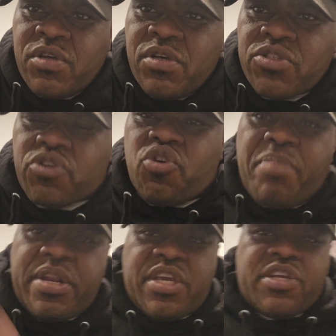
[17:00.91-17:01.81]
So
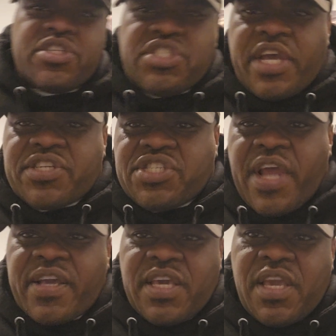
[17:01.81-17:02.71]
nobody could have checked
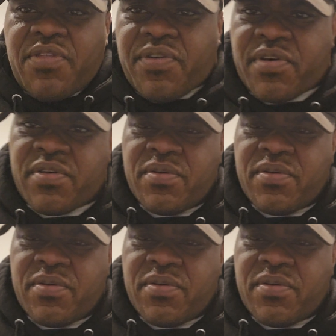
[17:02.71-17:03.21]
Shaq either.